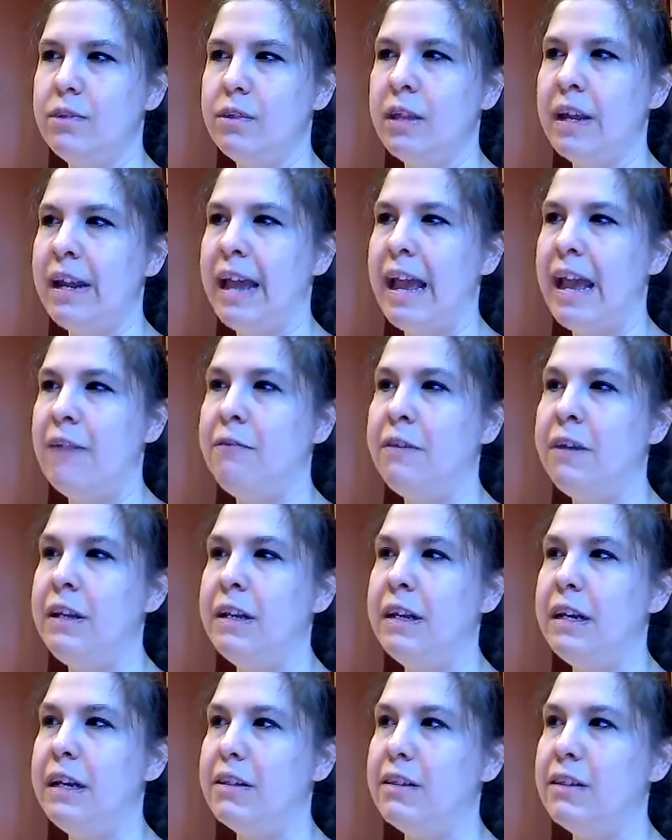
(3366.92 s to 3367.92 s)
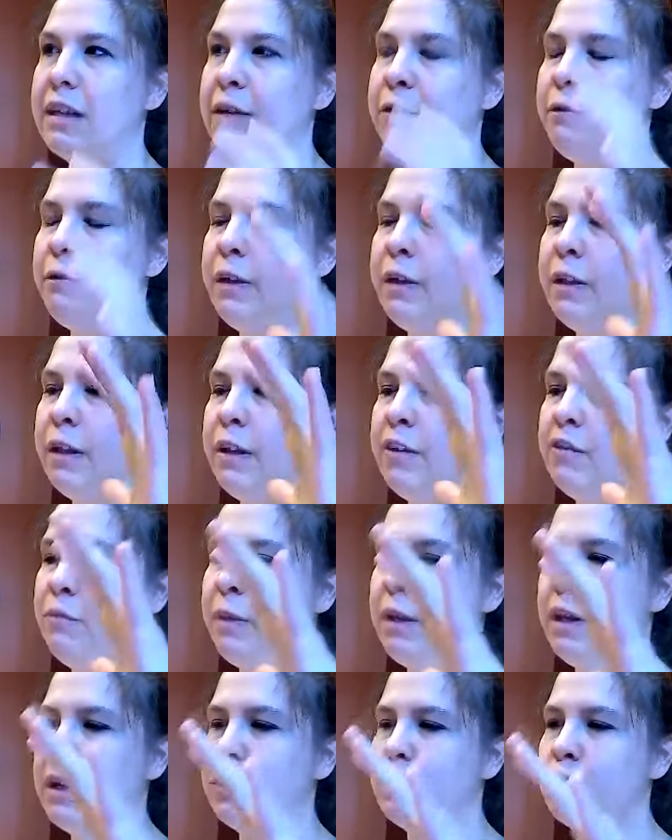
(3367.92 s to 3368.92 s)
that heaviness, that feeling of
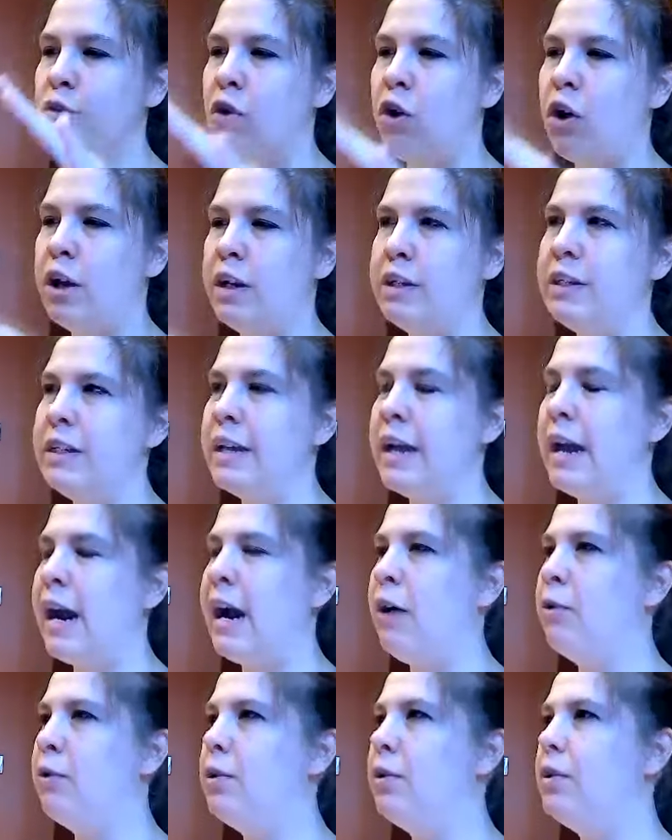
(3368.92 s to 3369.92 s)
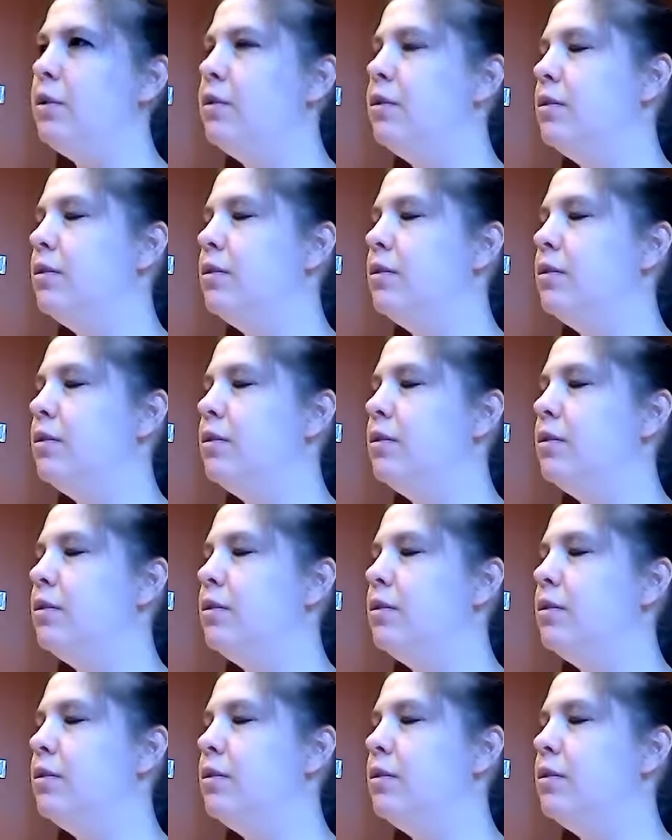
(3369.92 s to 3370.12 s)
being drawn down.